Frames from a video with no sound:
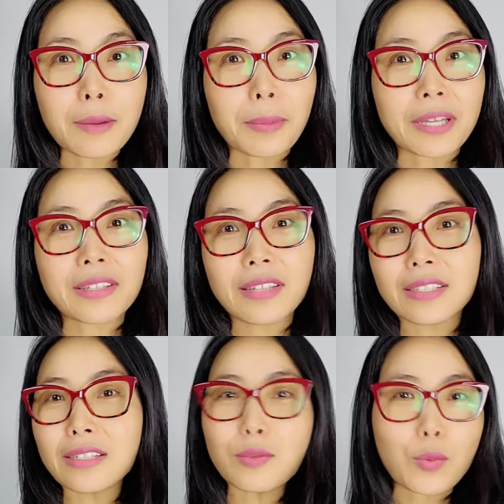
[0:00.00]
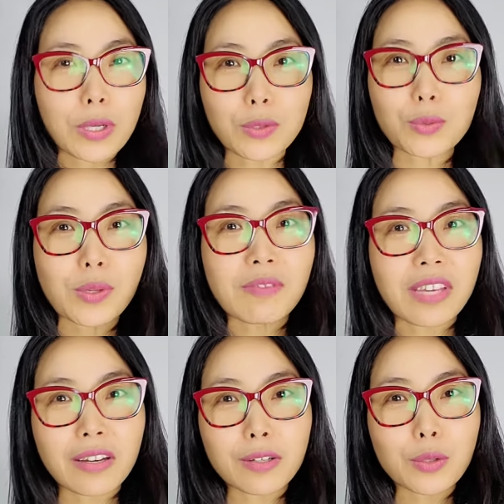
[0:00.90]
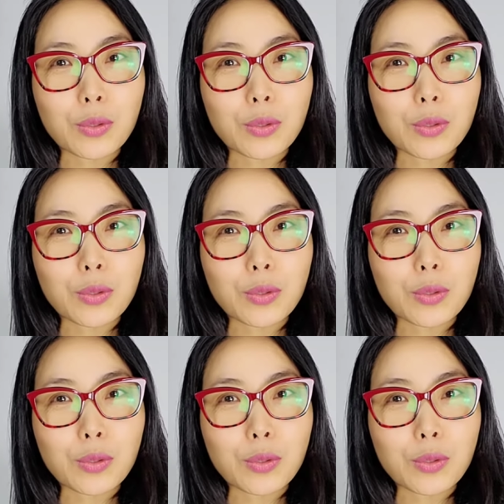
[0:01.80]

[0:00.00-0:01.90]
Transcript: but they didn't want to reveal